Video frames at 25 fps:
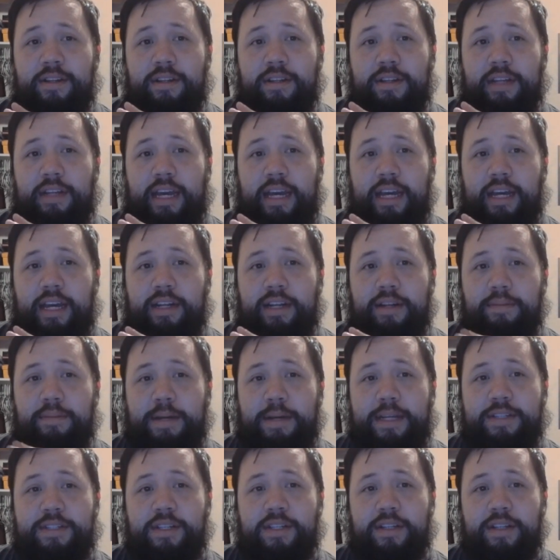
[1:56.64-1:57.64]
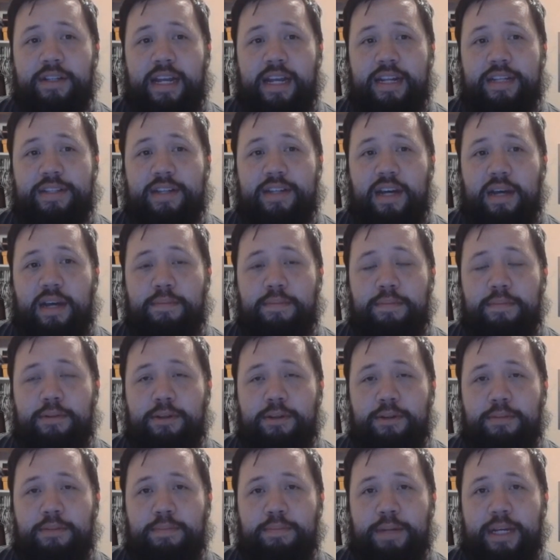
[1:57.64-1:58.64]
And basically, anytime
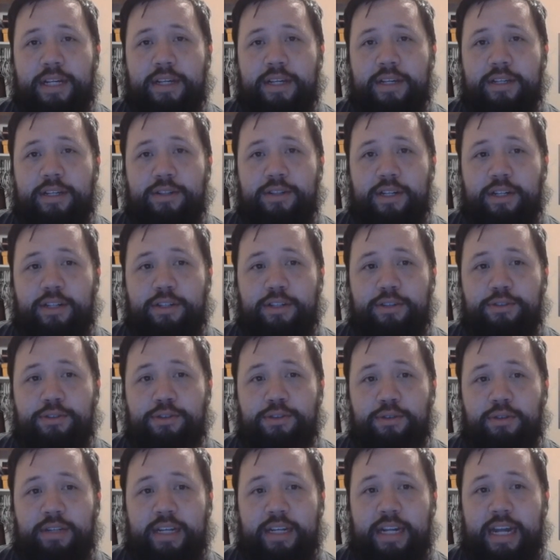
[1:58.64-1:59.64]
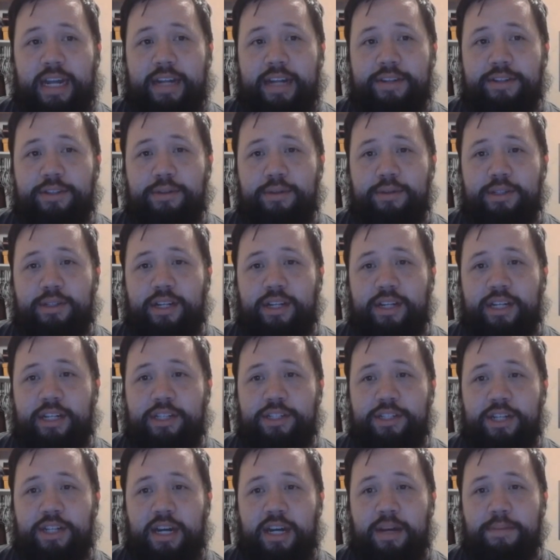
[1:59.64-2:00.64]
Pena tried to use her lead hand to do a ducking
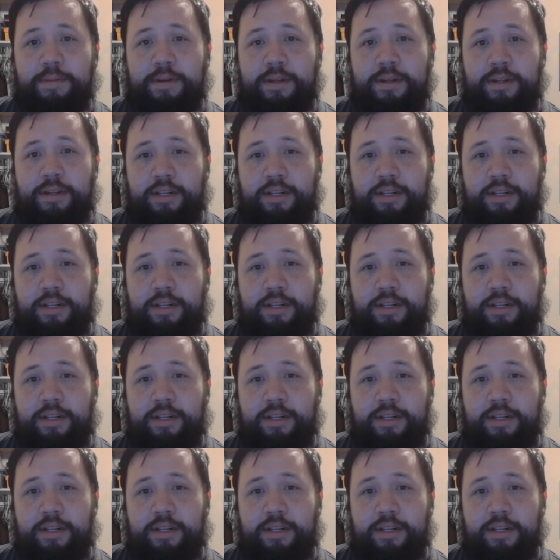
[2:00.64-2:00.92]
jab,